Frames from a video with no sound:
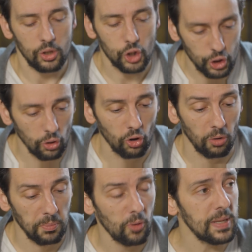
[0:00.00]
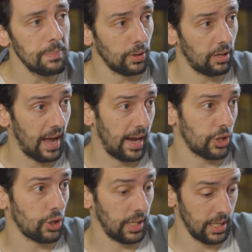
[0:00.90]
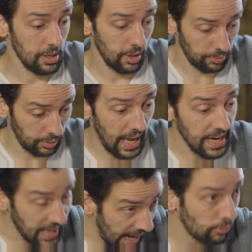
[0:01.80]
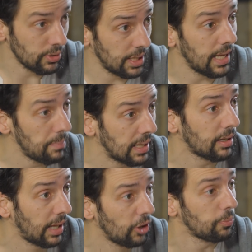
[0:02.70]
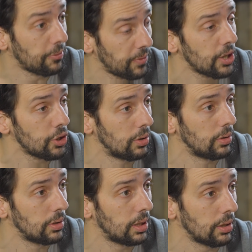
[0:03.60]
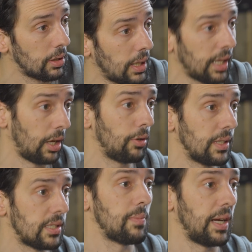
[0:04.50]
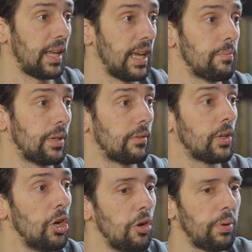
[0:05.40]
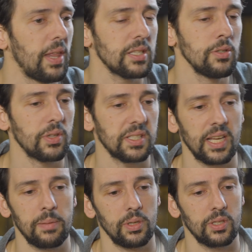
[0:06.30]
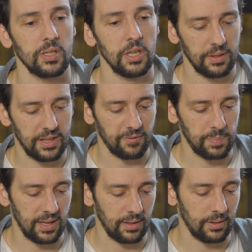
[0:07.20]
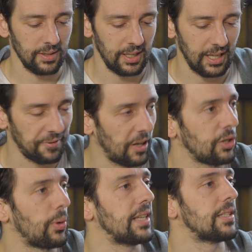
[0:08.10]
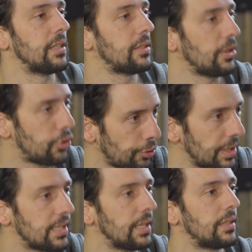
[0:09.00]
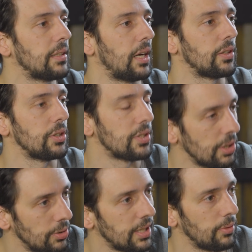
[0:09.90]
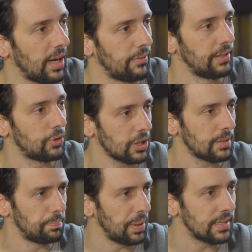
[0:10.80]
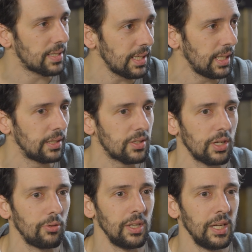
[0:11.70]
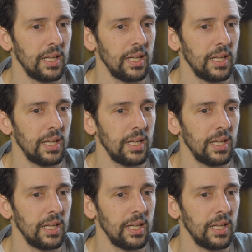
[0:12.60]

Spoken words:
Sure, more people have actually encountered a mental health professional and gone, hello, this is my name, and but that's not the same as they've been evaluated and treated and consulted and whatever. They've just been seen. And so